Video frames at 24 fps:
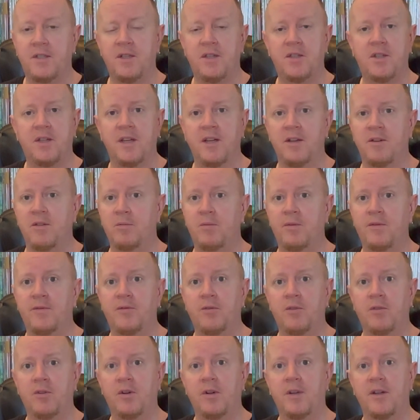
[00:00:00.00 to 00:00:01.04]
the channel
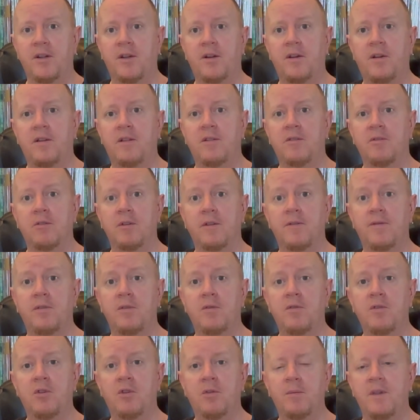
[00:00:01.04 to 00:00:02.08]
before at all, or if you
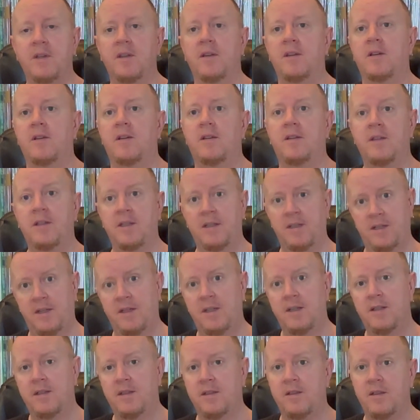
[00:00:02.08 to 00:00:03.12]
know me at all,
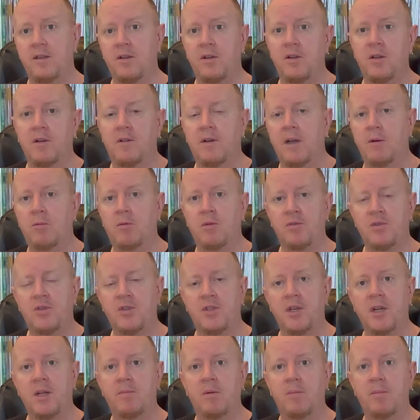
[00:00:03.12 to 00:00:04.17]
you know I won't
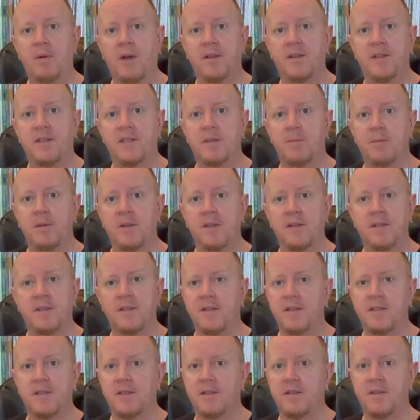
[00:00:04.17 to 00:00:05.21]
shut up about the Smiths.
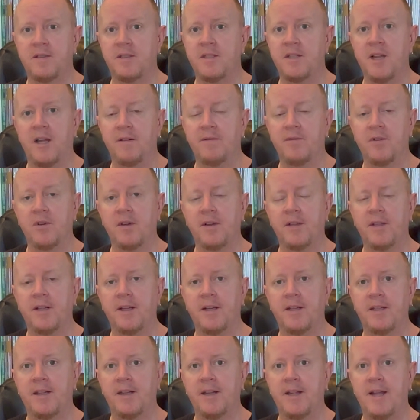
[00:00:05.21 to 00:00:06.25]
It's not very
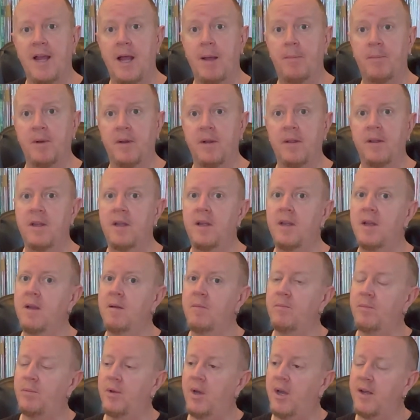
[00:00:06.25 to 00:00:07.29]
likely to happen.
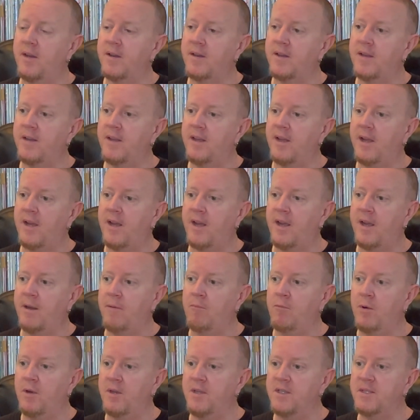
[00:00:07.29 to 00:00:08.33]
But I
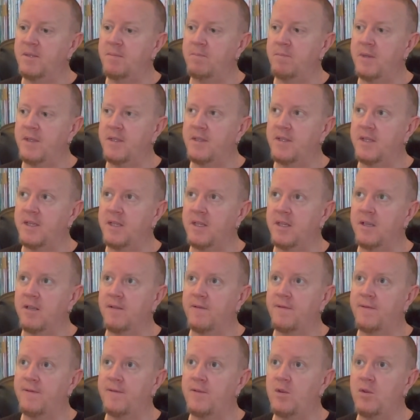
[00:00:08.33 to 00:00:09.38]
was missing a
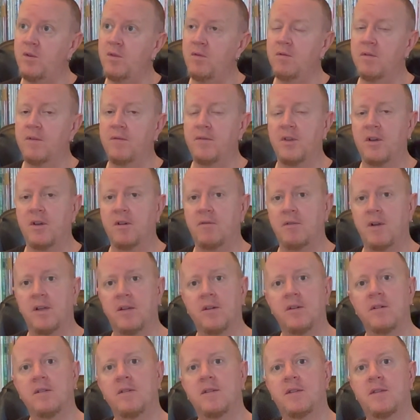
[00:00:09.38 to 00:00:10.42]
few of their
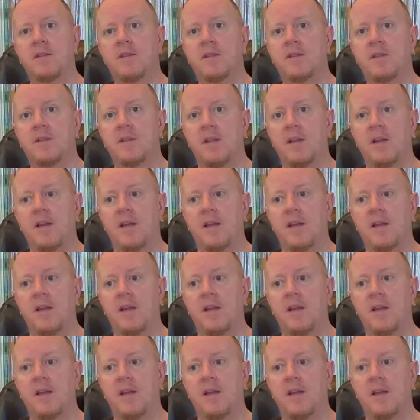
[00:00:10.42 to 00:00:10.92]
records.